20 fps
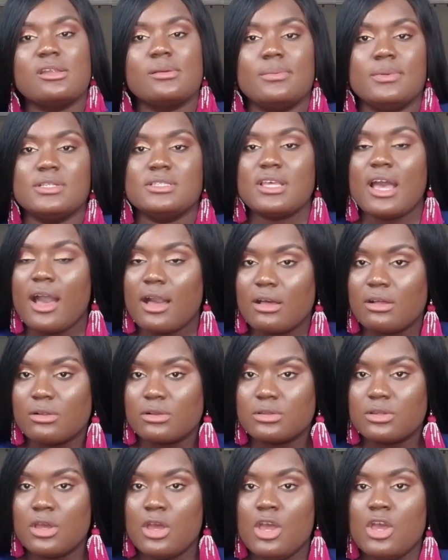to be
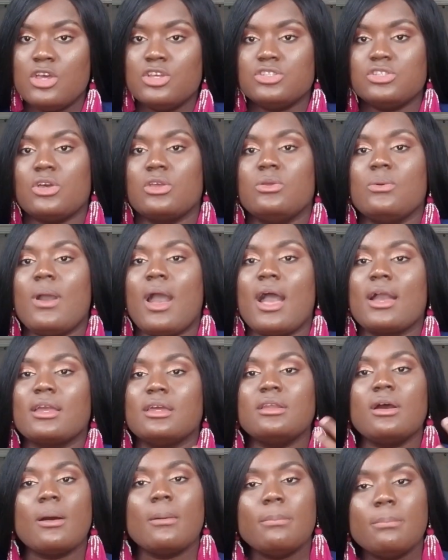tangled. So you hang
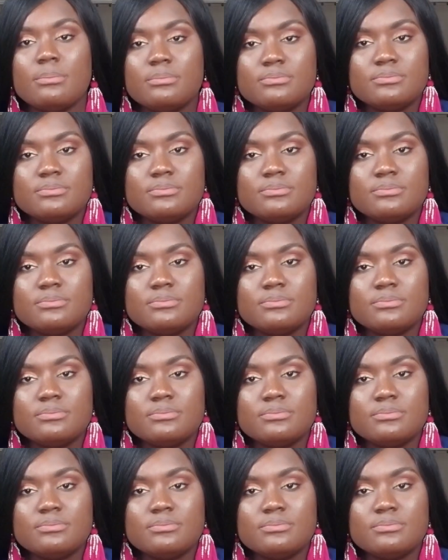it up